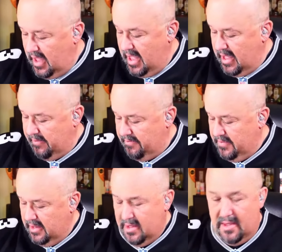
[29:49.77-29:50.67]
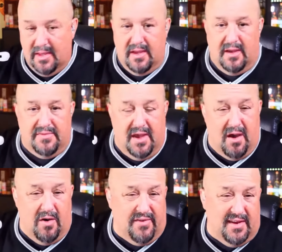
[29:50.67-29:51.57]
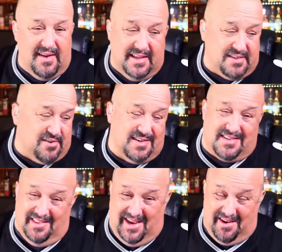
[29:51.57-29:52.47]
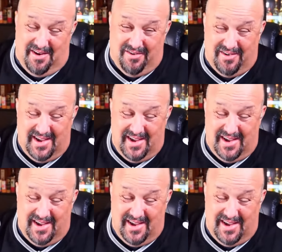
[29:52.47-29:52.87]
The Joven, it's a Cristalino.